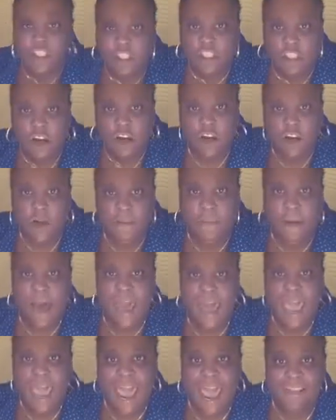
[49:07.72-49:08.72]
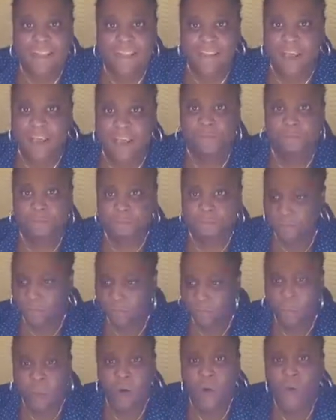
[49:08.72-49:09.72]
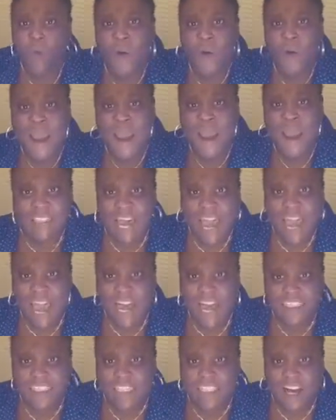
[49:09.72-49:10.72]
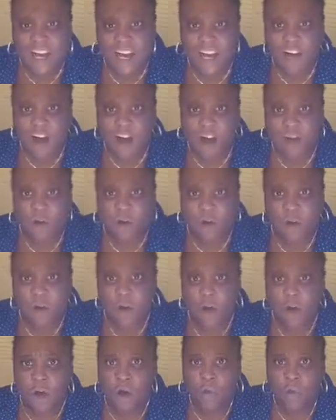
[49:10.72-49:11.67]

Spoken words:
your sodium by acid. Where's the acid going to go?